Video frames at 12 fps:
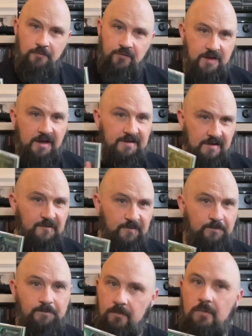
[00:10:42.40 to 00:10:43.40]
This
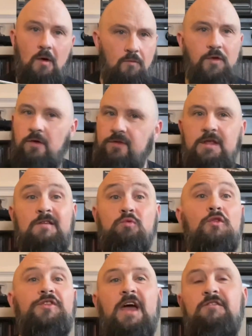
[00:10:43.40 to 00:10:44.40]

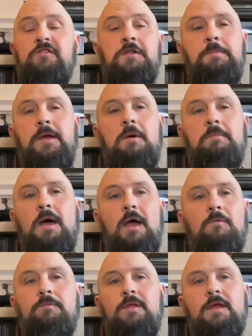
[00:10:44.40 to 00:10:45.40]
will definitely be on my
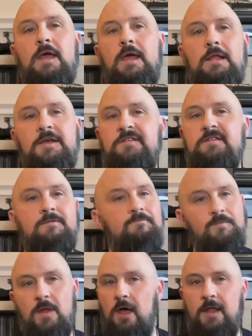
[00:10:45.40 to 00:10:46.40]
album of the year list
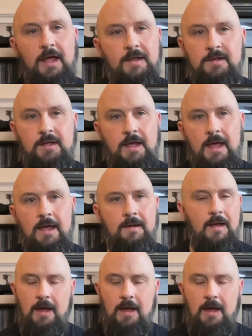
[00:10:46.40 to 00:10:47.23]
at the end of the year.